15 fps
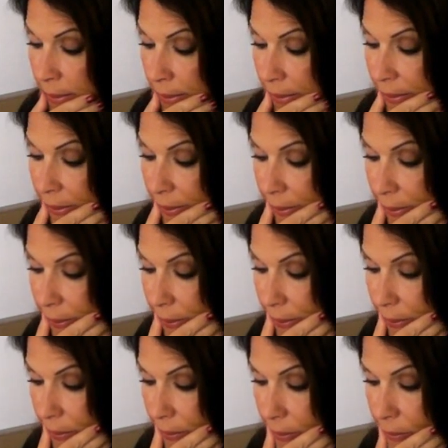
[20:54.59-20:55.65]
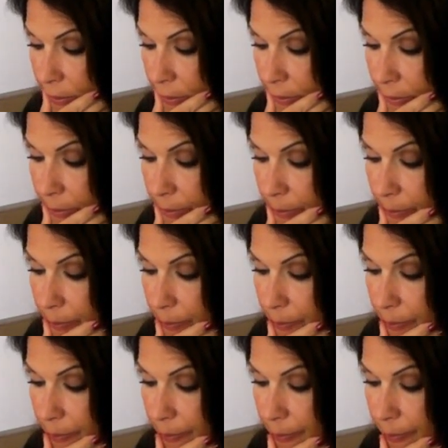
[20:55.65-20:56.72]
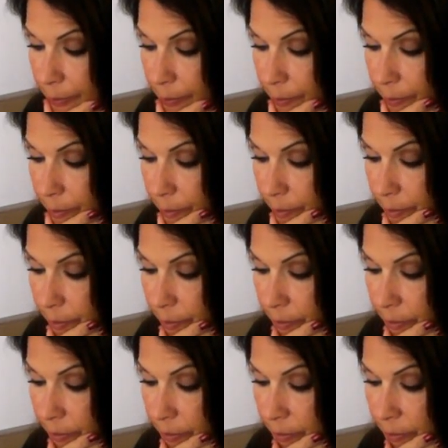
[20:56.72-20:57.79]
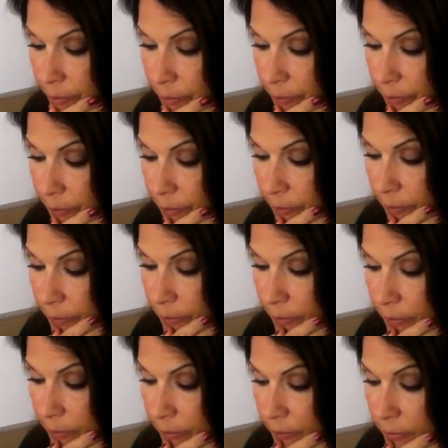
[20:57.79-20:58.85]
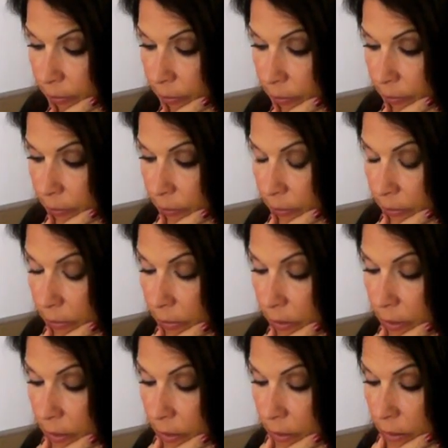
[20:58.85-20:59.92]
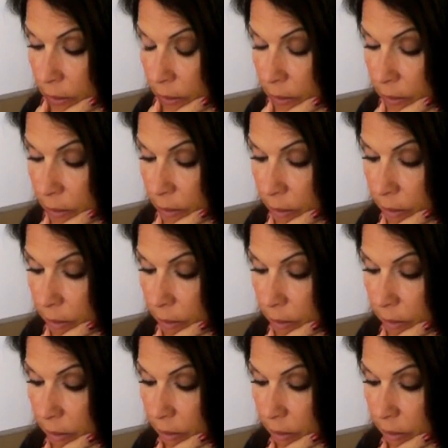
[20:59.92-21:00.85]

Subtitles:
(no one is talking)